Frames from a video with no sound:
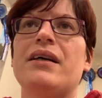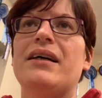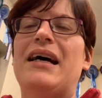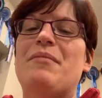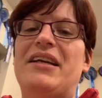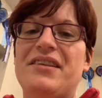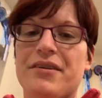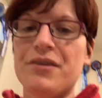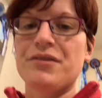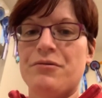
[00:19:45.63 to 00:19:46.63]
And it's
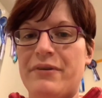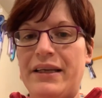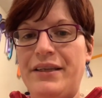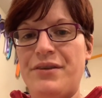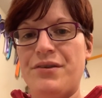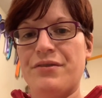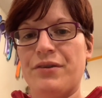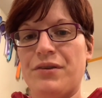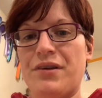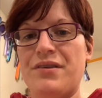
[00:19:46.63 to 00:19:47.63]
also really
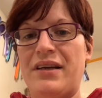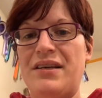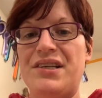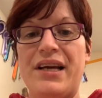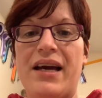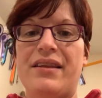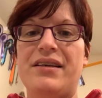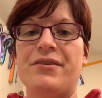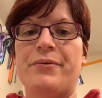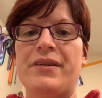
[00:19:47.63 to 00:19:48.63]
useful because I share
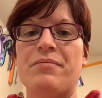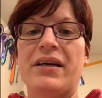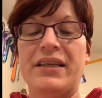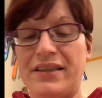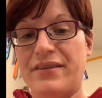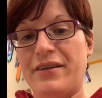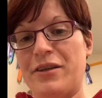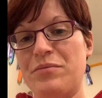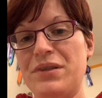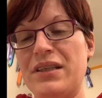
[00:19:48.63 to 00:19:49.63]
these with my kitten
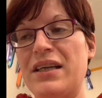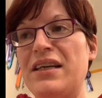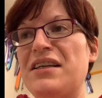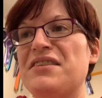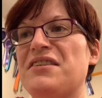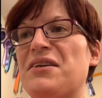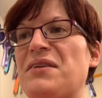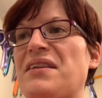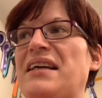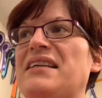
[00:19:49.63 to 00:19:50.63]
homes so
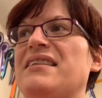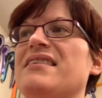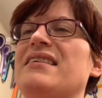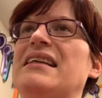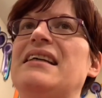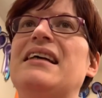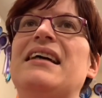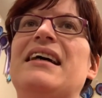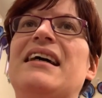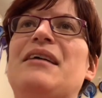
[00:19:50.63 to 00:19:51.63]
that they can see
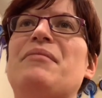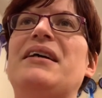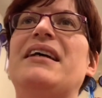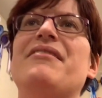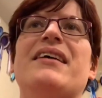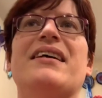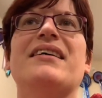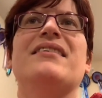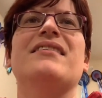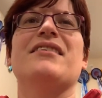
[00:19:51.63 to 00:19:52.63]
if their
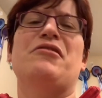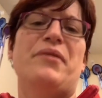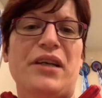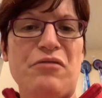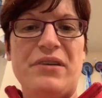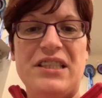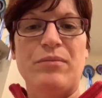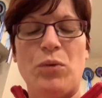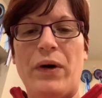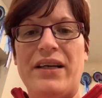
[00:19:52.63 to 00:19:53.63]
kittens are growing at a
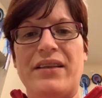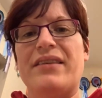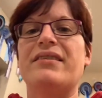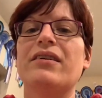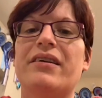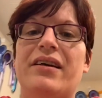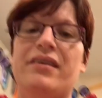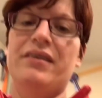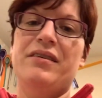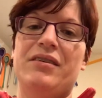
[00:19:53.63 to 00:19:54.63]
reasonable weight. They're still going to
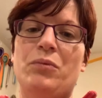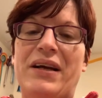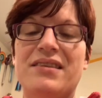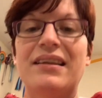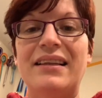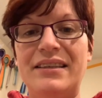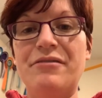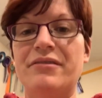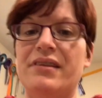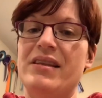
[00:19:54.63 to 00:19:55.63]
weigh slightly
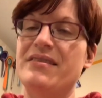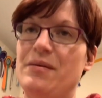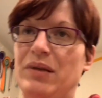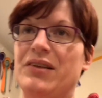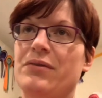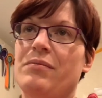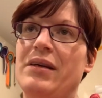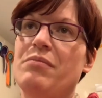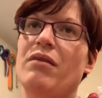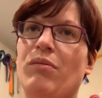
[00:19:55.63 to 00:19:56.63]
different than their siblings with
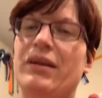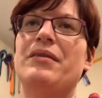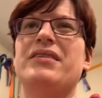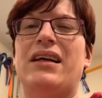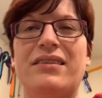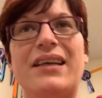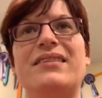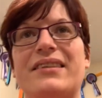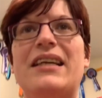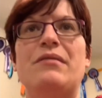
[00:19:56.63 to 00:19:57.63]
me, probably, because I'll tend
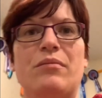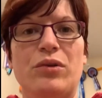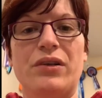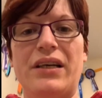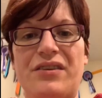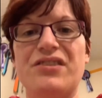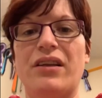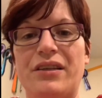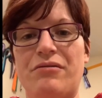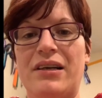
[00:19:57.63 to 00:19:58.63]
to keep them more kind of
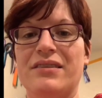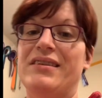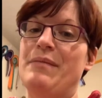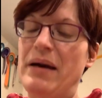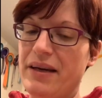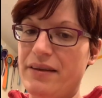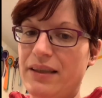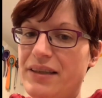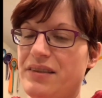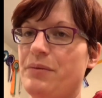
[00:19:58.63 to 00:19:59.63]
solid rats, and they might get the
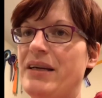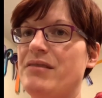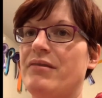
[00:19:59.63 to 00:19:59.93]
lighter weight